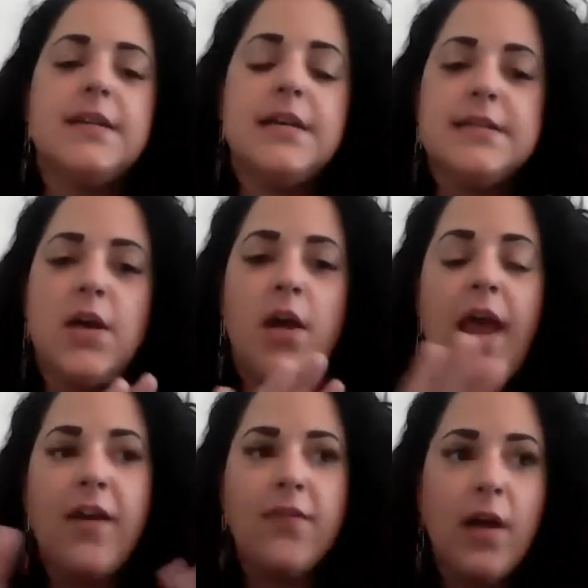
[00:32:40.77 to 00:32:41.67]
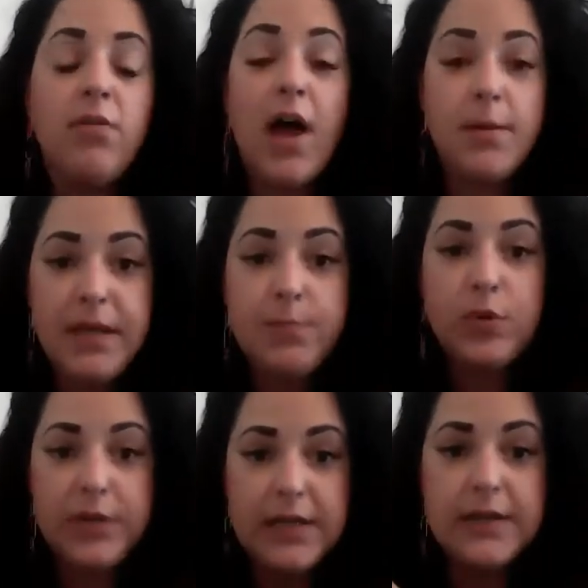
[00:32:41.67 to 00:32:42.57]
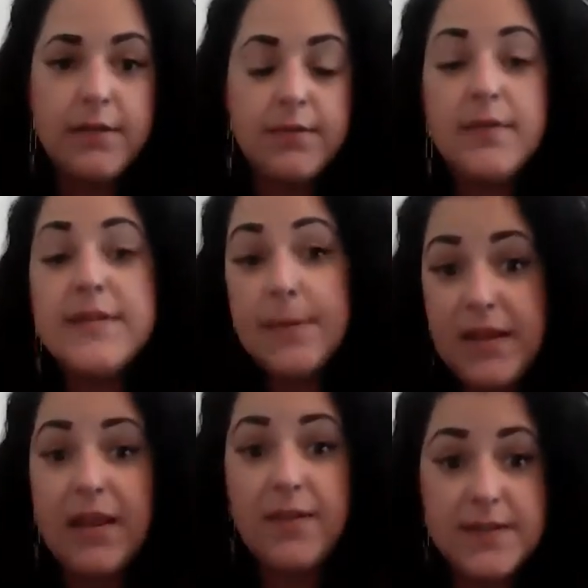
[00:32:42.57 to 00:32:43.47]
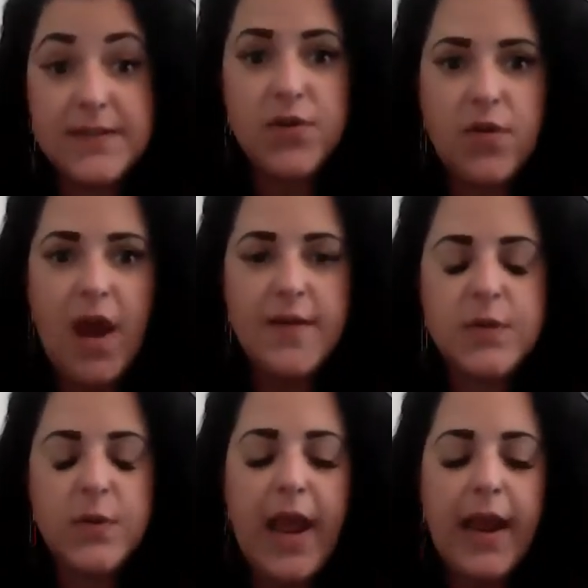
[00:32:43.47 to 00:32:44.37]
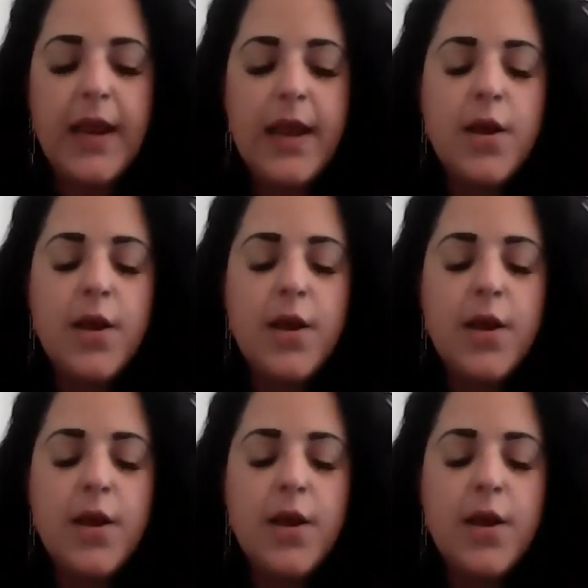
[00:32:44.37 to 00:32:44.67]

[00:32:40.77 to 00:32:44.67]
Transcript: because a lot of people need something like this in their lives, okay?